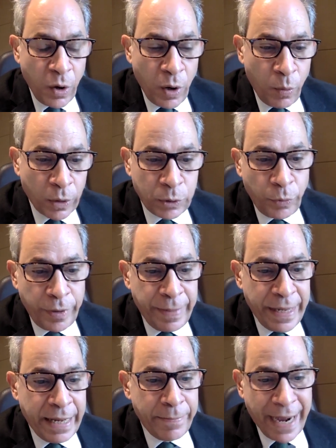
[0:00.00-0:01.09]
what do we
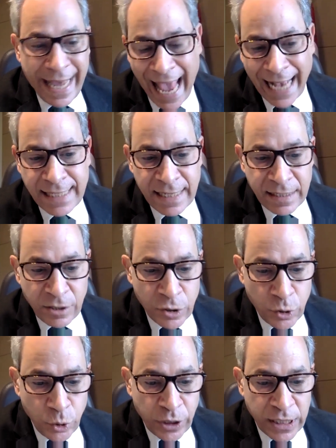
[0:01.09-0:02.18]
mean by excellent
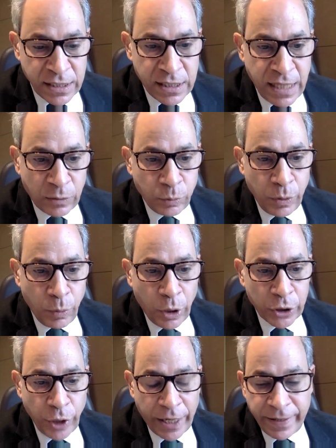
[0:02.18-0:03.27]
students that we
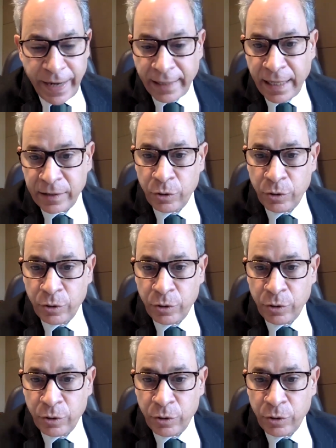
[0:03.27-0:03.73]
want to attract at